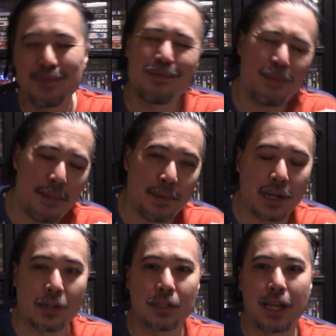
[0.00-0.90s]
maybe not
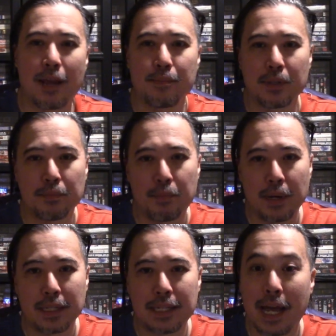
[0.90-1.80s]
understand,
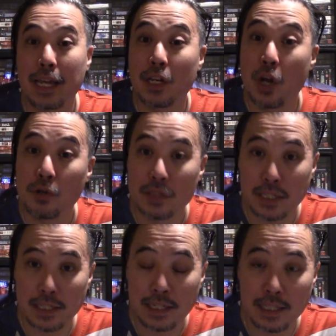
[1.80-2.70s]
but diagnose
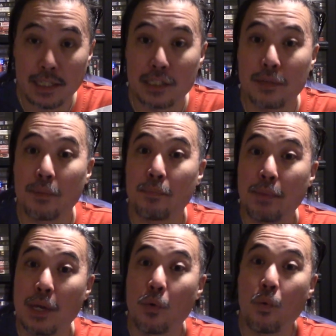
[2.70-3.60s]
it, at least
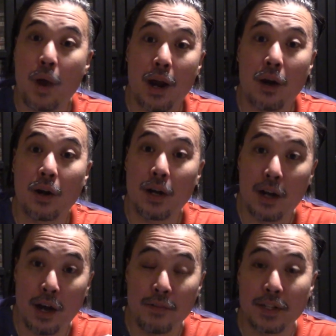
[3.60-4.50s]
be aware
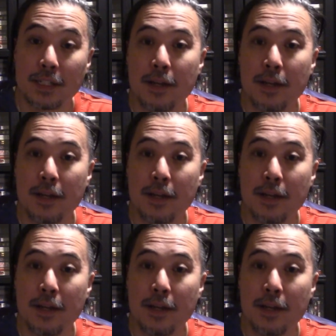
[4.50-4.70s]
of it.